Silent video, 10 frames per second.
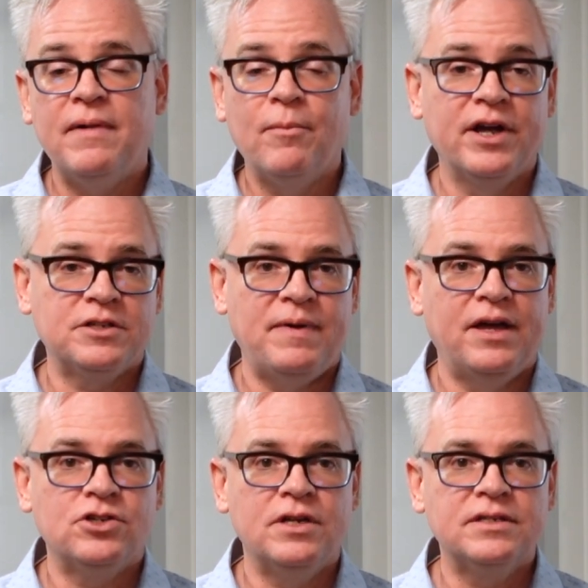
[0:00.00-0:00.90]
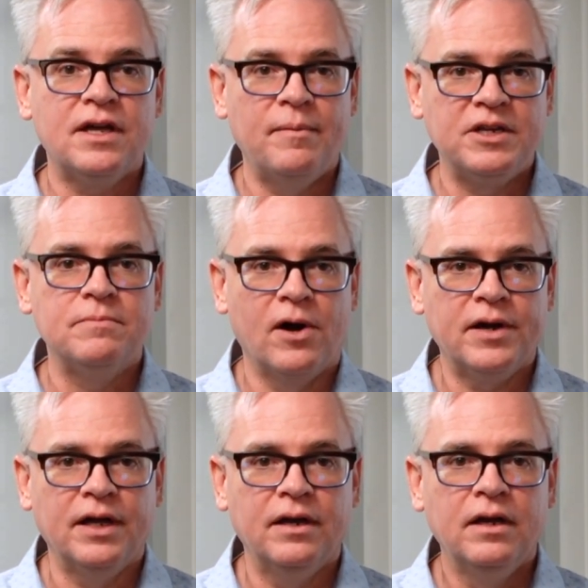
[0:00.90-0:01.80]
memory expansion is coming to
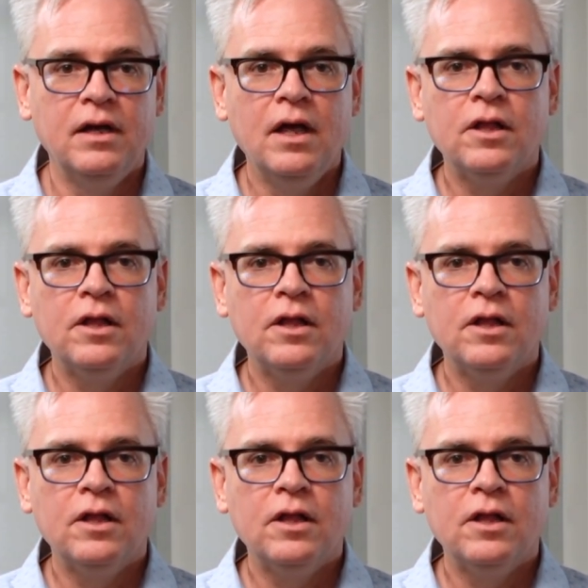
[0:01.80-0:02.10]
market.